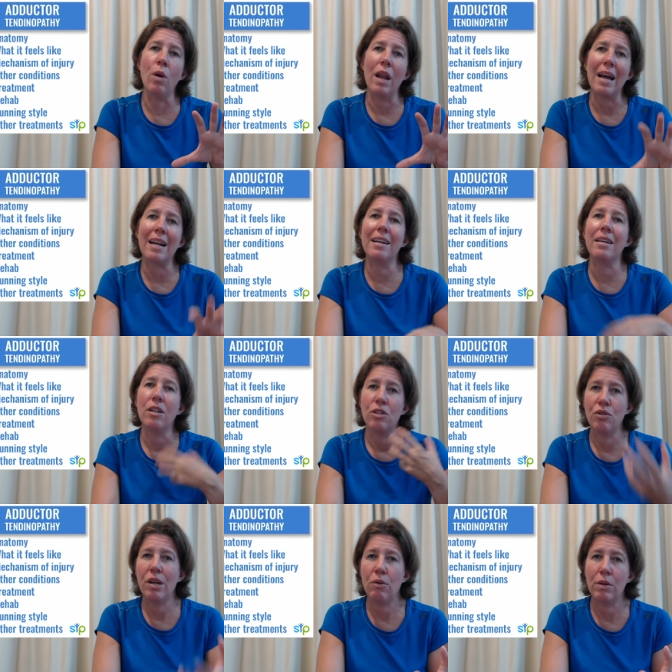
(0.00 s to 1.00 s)
likely
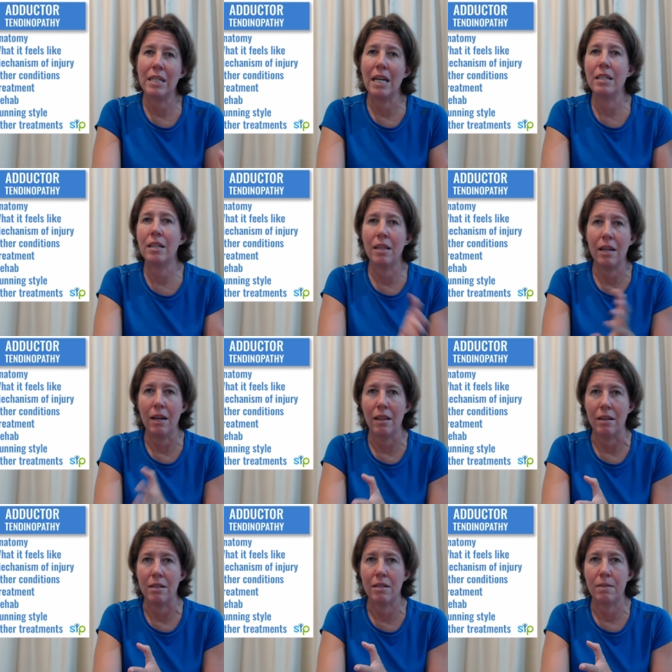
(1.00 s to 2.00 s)
to irritate it than
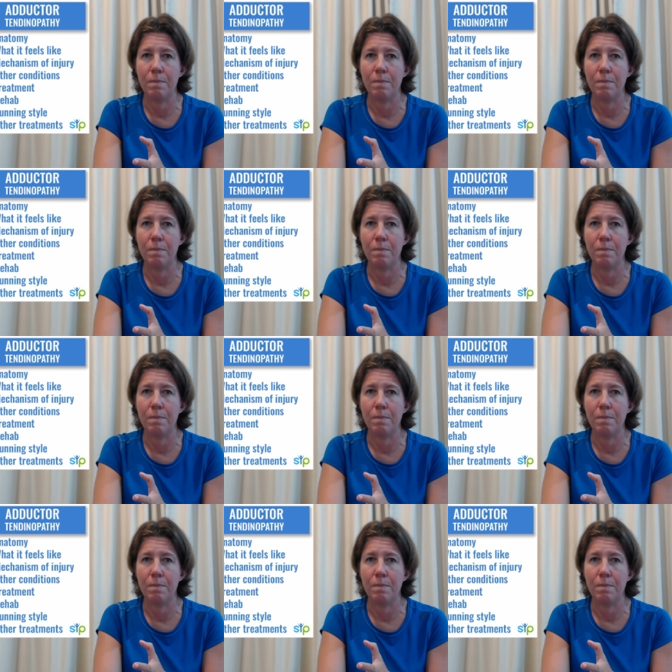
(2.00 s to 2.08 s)
others.